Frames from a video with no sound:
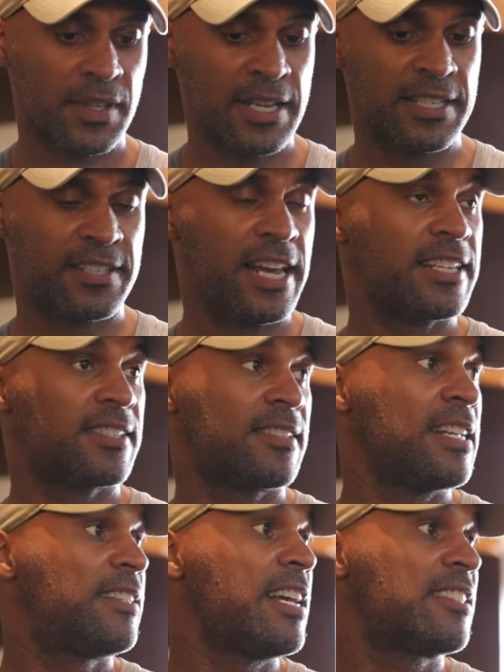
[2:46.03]
it takes
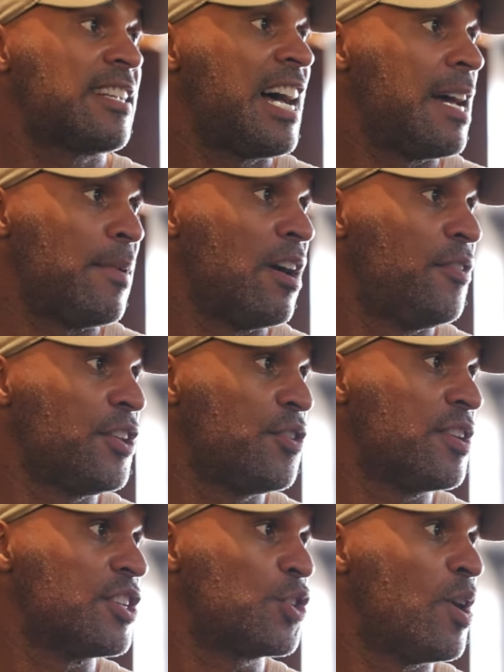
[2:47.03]
time. I don't think
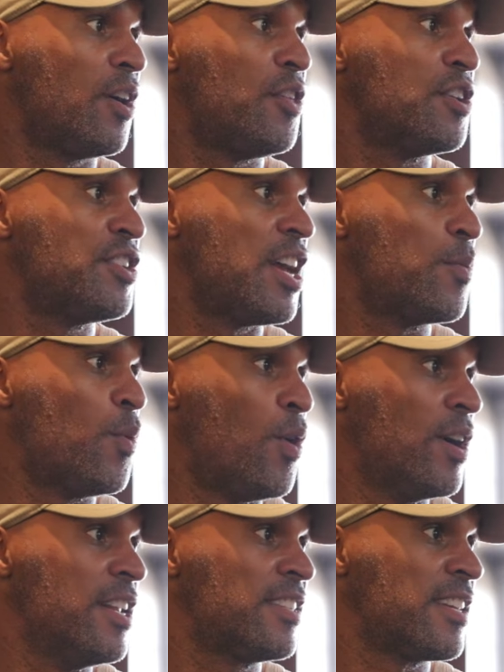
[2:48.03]
you can just go out there day
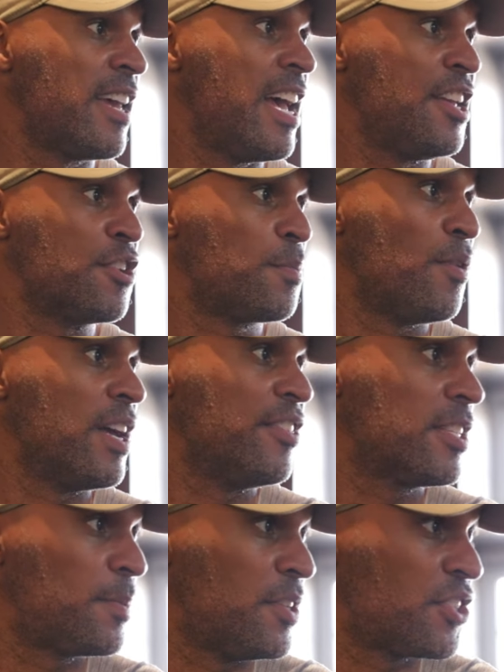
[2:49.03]
one and say, hey, you're playing
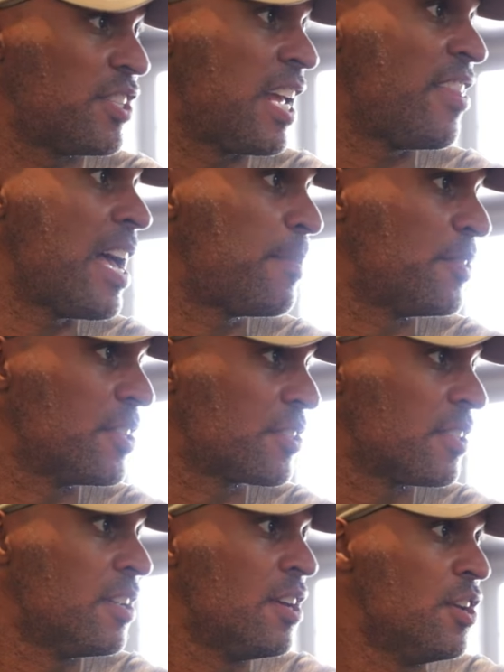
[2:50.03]
this position and that
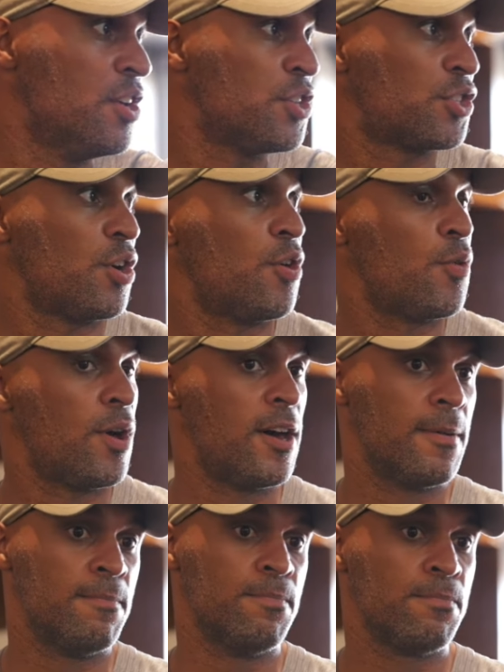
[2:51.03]
position.
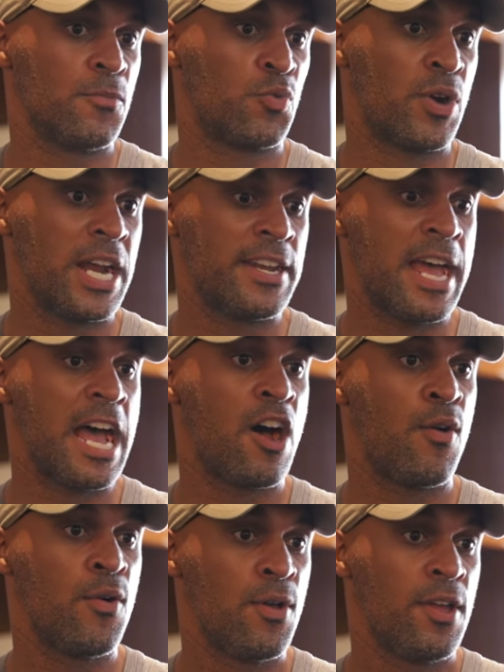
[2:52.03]
So right
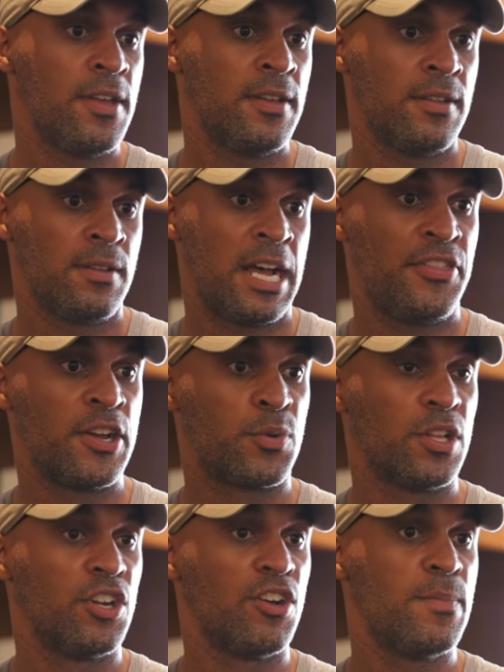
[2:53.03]
now, I think
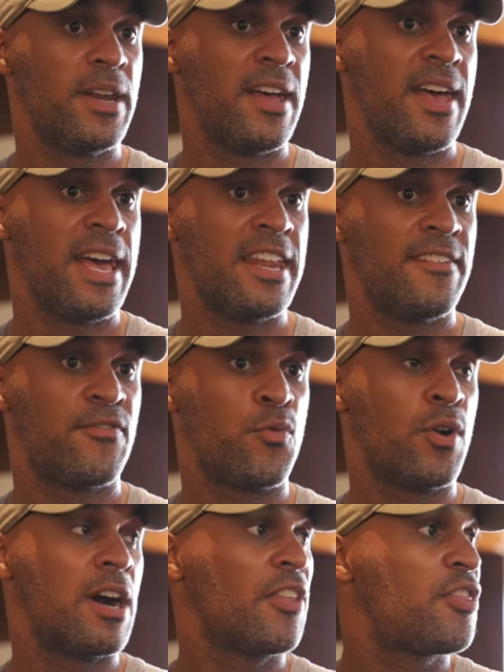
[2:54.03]
we're a little bit ahead of
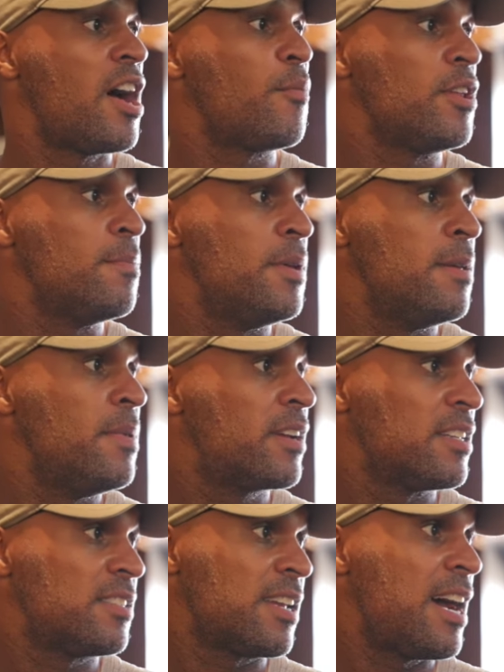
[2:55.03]
where I thought we'd be,
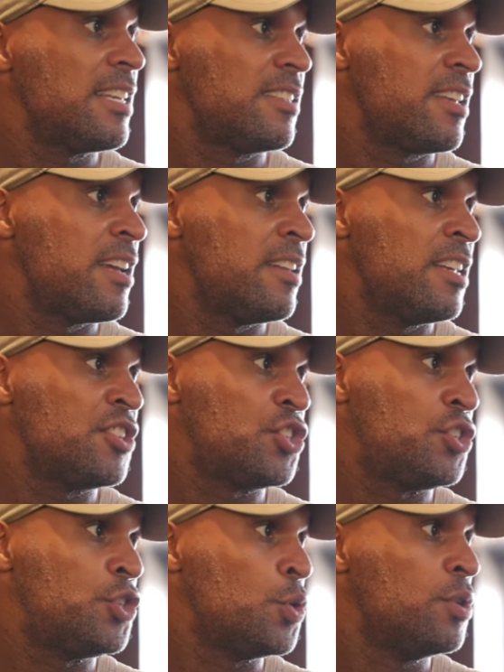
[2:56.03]
because the guys, again, in
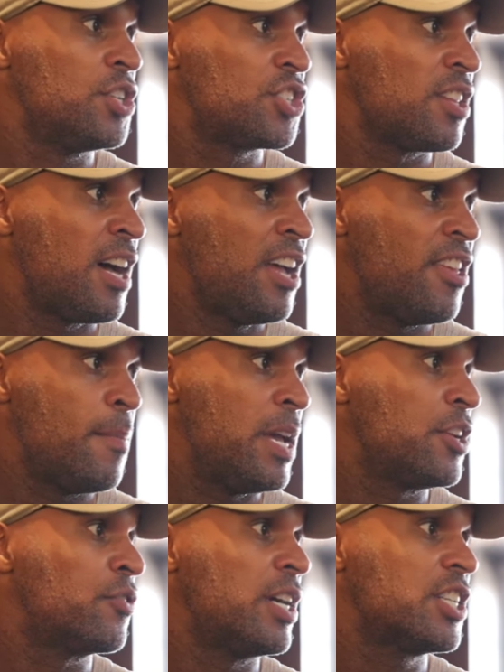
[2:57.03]
June and July, they
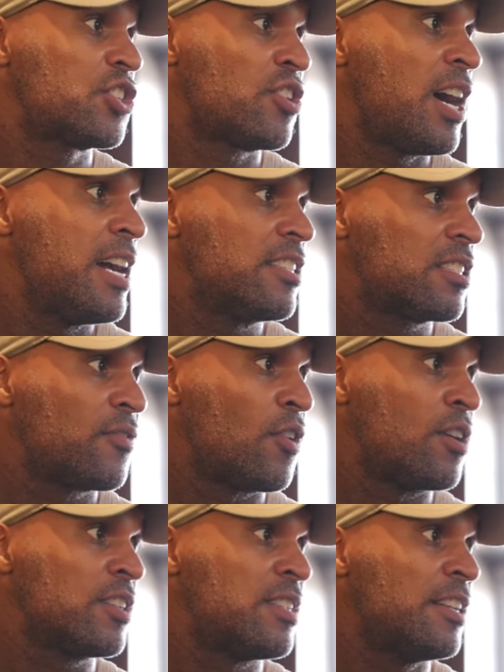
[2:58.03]
made great strides as
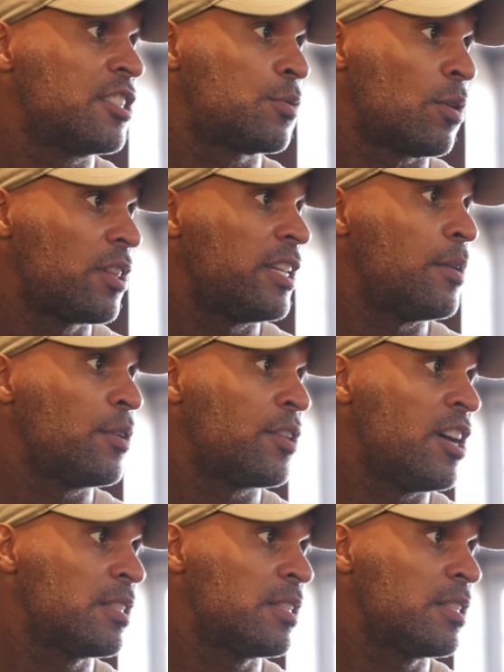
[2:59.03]
far as not just what they did with